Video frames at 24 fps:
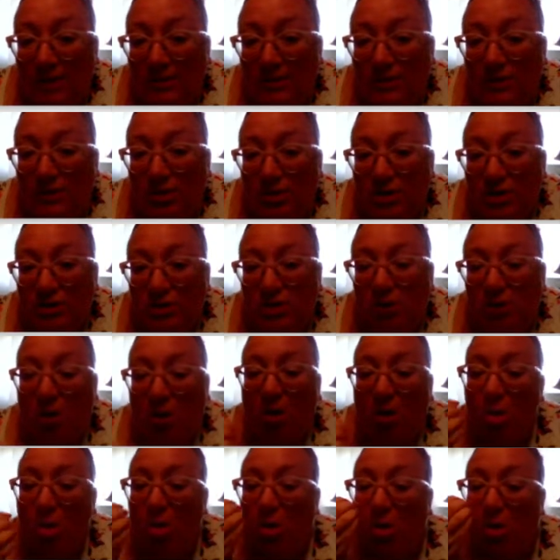So these are
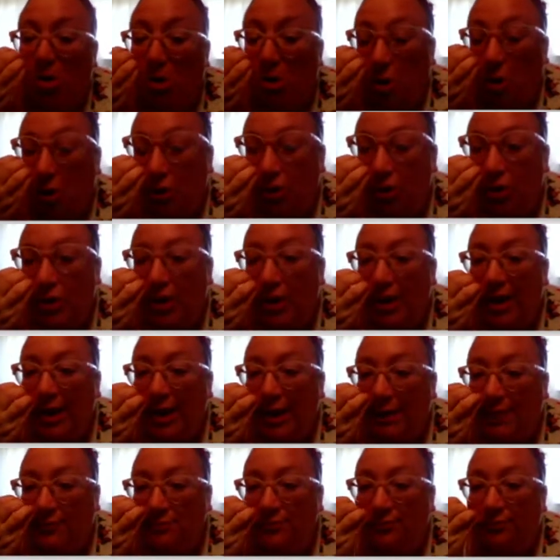all the good
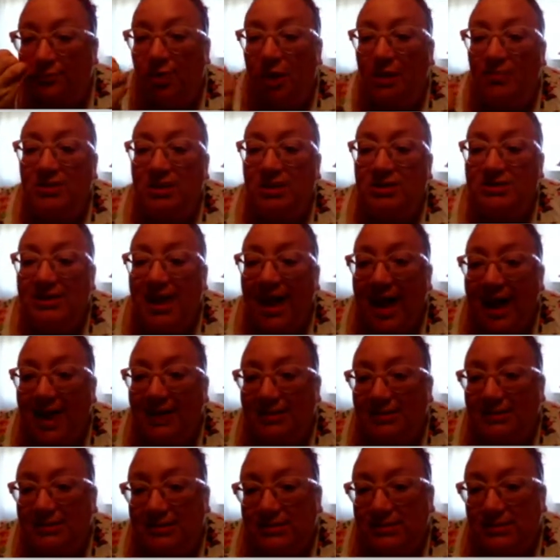things from the
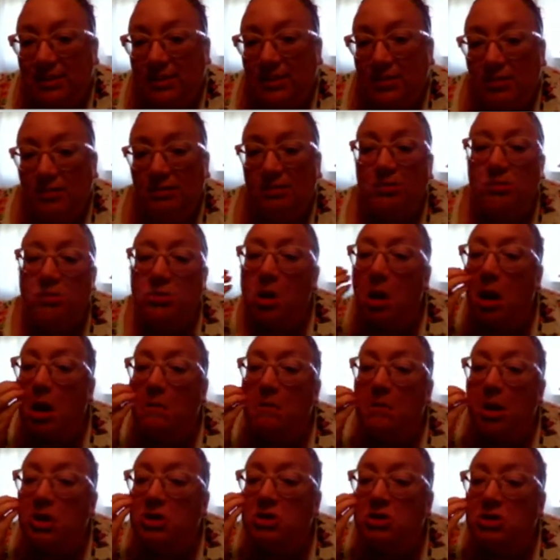text. Sorry,
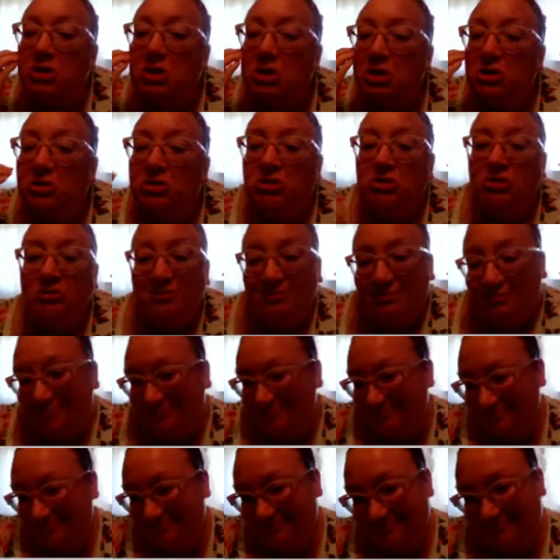my cheek itches.
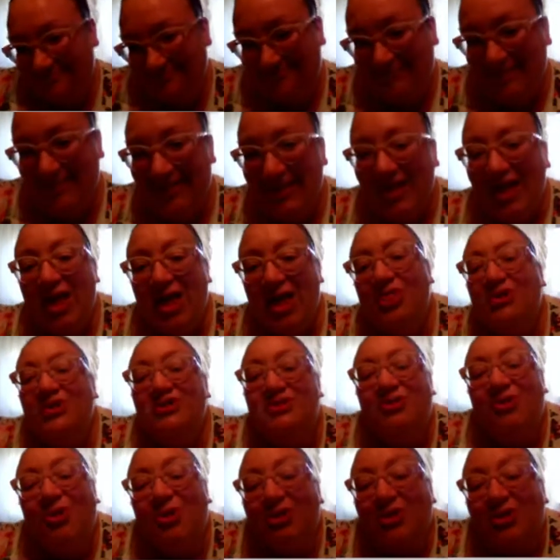These are
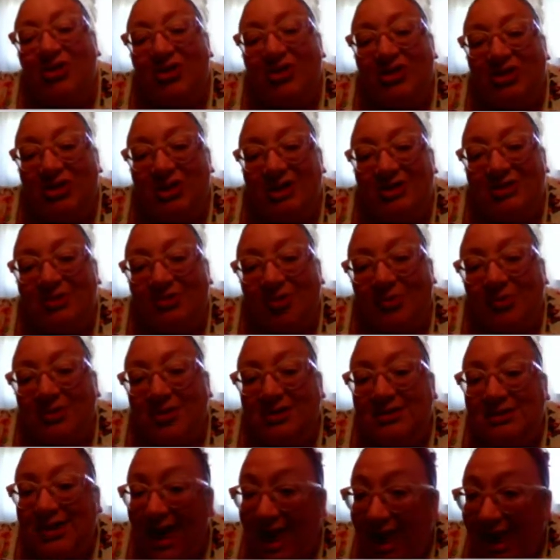all the good things from the
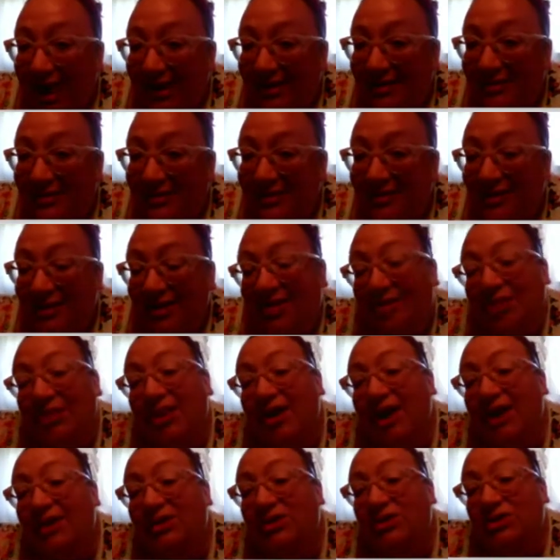text
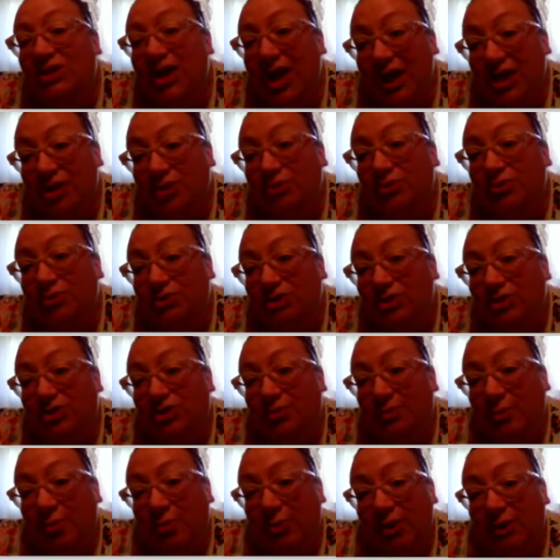that they use to
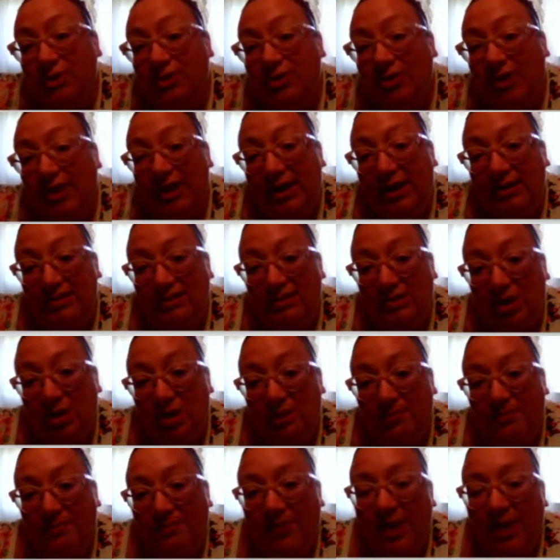support their answer.